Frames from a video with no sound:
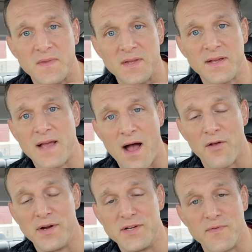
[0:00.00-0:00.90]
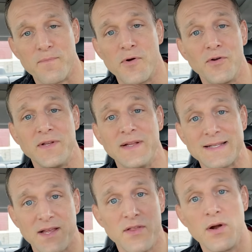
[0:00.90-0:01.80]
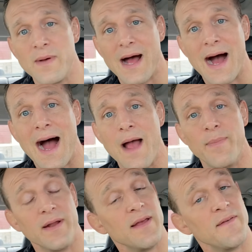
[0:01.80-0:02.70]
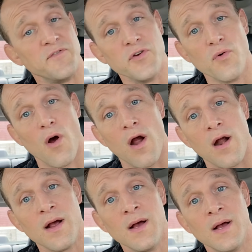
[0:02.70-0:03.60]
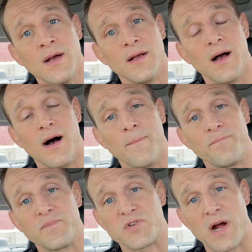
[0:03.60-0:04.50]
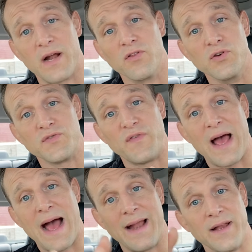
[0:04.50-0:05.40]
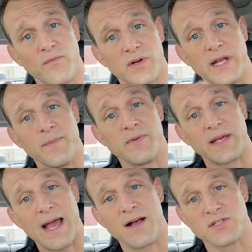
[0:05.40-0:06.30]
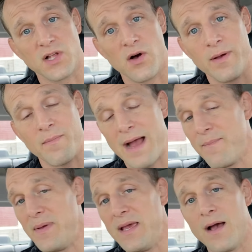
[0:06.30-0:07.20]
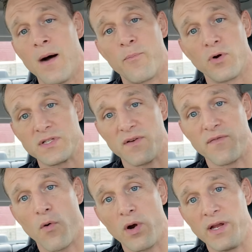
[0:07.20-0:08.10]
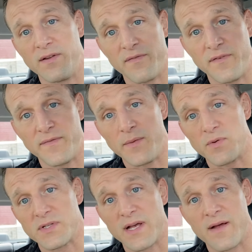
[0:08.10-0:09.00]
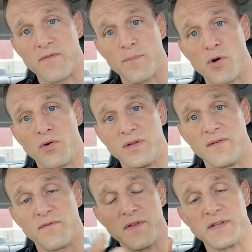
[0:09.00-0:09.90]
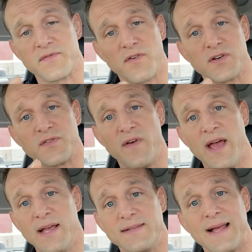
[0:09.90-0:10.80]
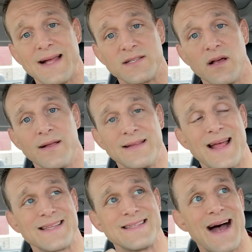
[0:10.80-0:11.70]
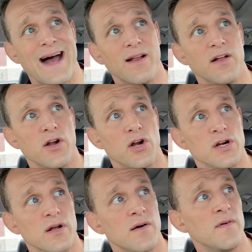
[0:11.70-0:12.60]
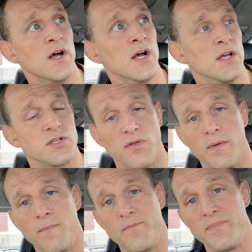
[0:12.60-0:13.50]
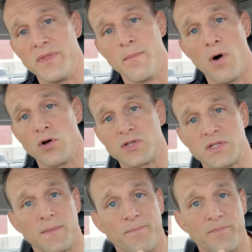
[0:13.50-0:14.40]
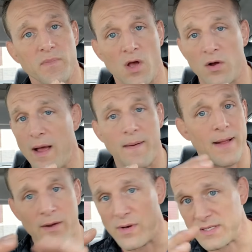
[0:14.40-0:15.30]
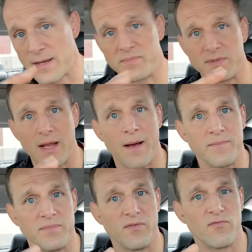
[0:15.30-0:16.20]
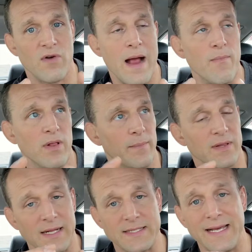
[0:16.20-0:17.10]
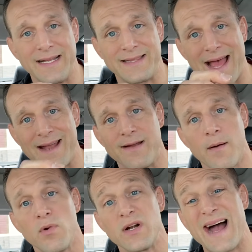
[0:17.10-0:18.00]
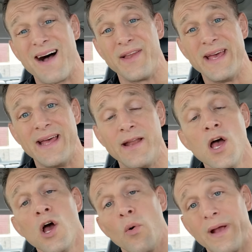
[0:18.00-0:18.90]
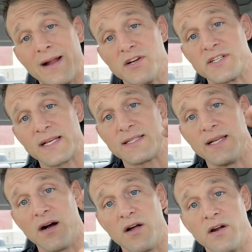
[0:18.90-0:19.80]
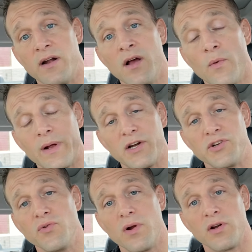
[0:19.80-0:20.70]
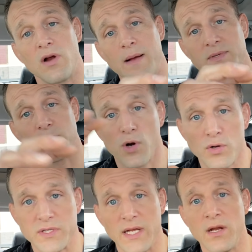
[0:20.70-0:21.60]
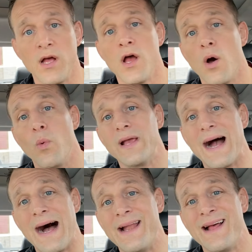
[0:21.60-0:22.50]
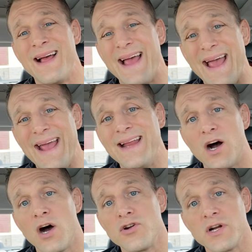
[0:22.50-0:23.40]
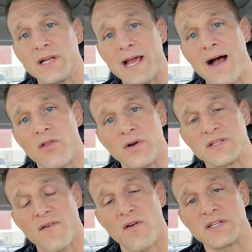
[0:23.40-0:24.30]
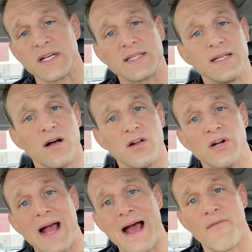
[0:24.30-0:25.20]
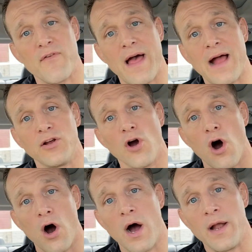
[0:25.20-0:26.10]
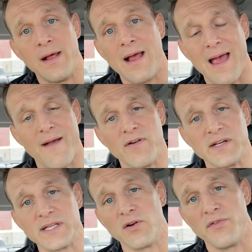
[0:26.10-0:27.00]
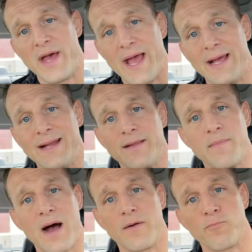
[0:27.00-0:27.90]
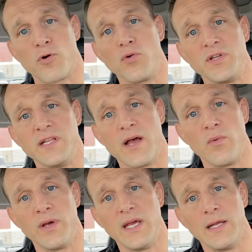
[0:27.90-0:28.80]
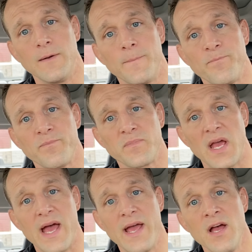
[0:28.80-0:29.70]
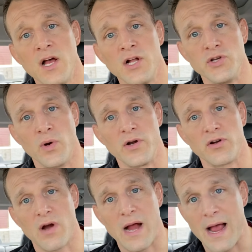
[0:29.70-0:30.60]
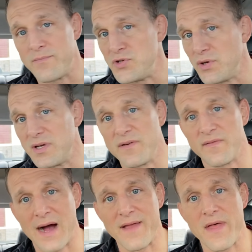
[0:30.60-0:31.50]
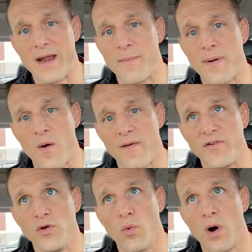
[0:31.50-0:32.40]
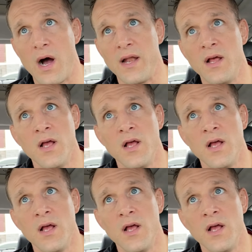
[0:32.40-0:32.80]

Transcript: calories from protein. That's a little bit high, but if you are um, trying to lose fat and we're keeping the cows low, it might be upwards of 40 to 50% for protein for this first phase. That's, that's not unheard of. So the, the most okay anyways i'm i'm rambling but let's get that number dialed in we got our 1600 we got our 200 grams of protein we got 800 calories of our 1600, half of that gone every single day in the amount of protein that we eat. Okay. 200 grams, you can divide that up however you want.